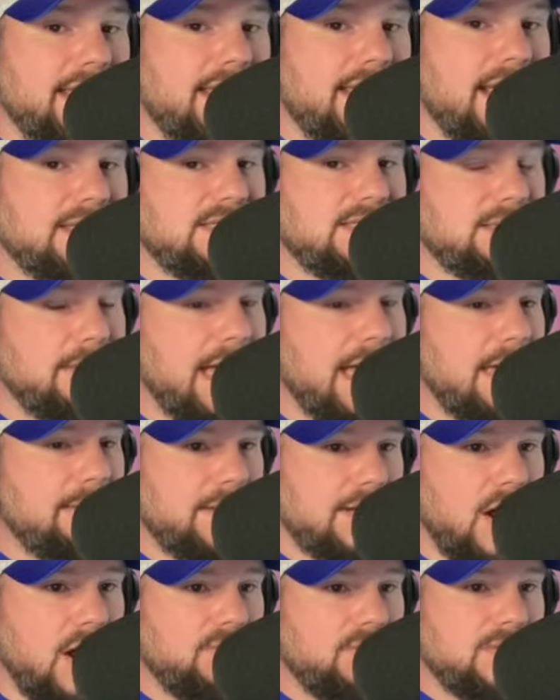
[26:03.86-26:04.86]
against the Miami
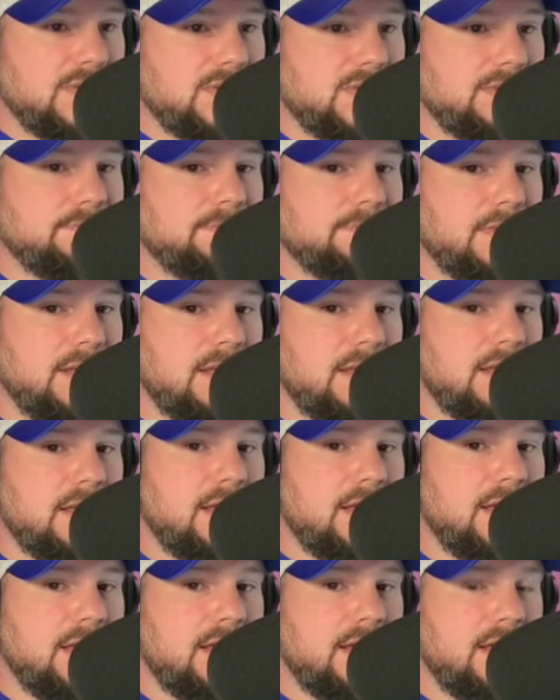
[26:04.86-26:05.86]
Dolphins.
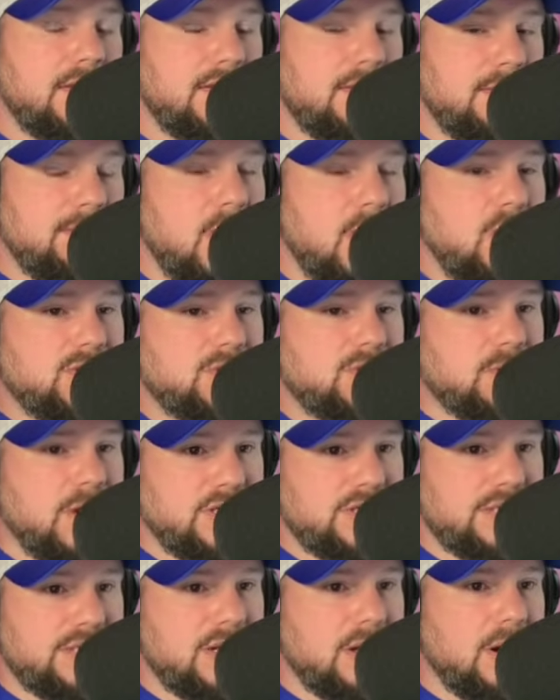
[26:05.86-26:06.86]
The most
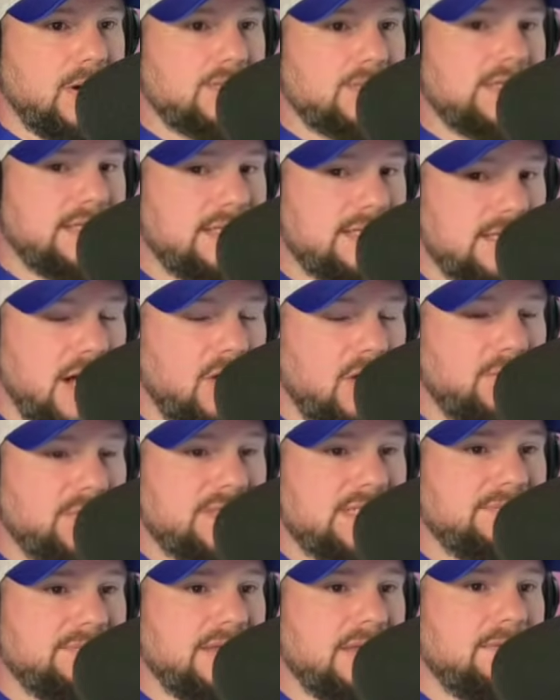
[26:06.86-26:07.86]
rushing yards that the
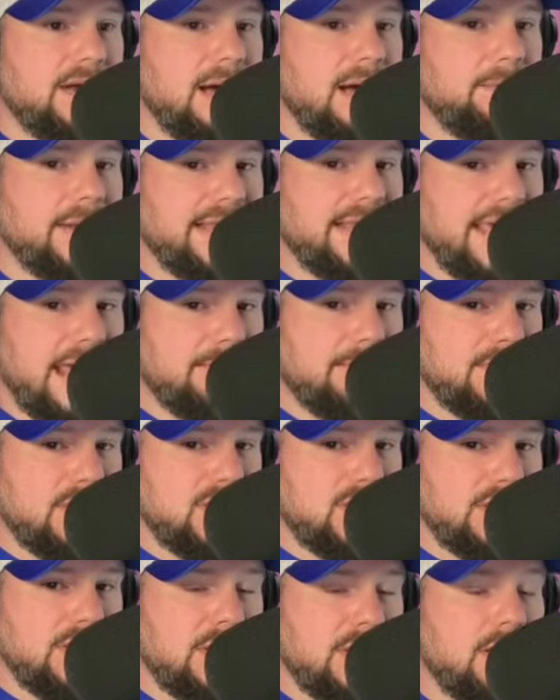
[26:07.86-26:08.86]
Dolphins have given up in a game
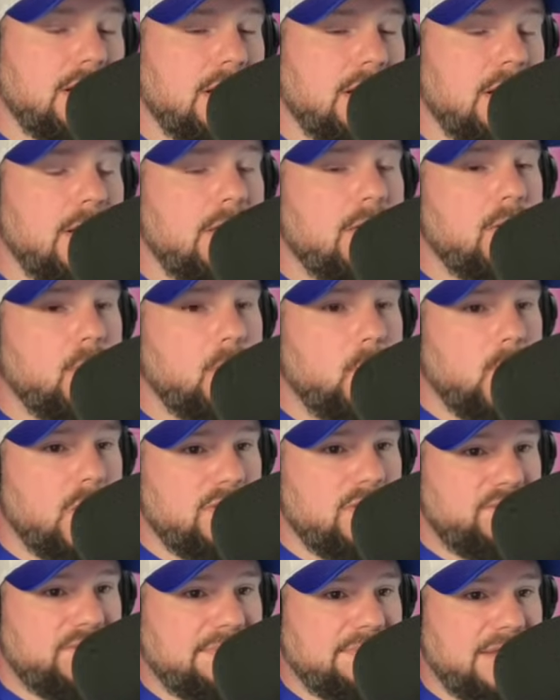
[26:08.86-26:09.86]
this year,
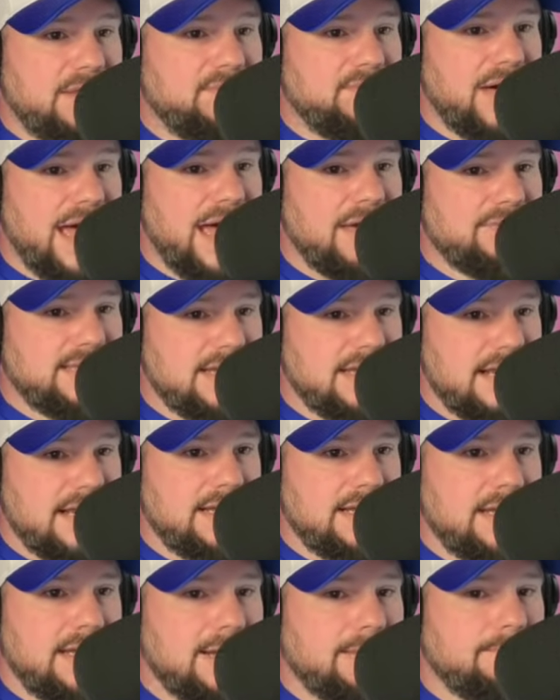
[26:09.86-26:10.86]
155 to
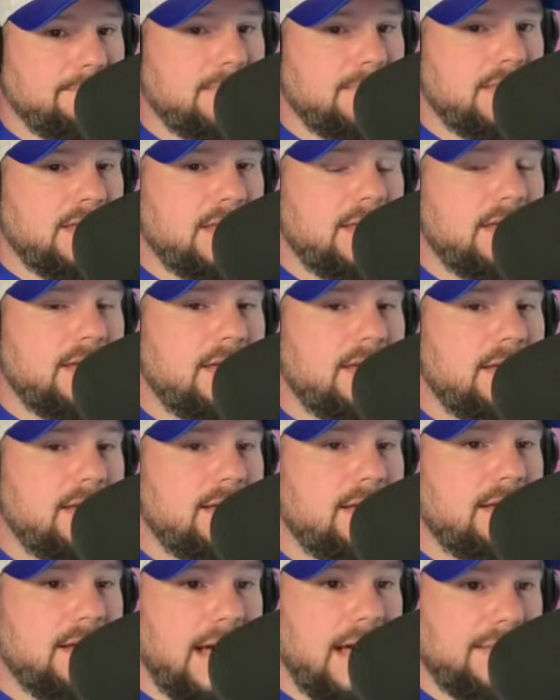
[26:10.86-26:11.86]
Indy.
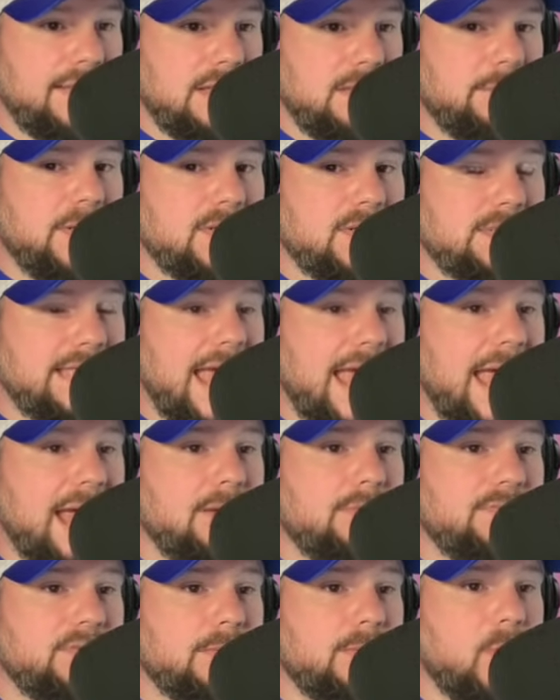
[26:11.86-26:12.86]
I think the Bills tag
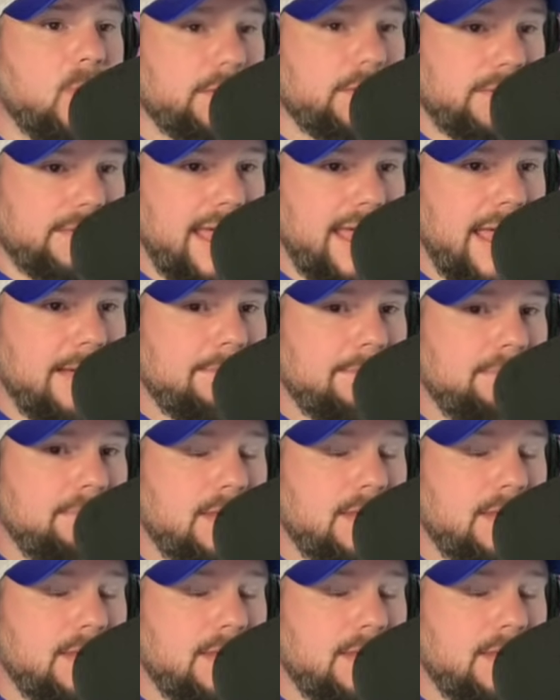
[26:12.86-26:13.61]
them for more than that.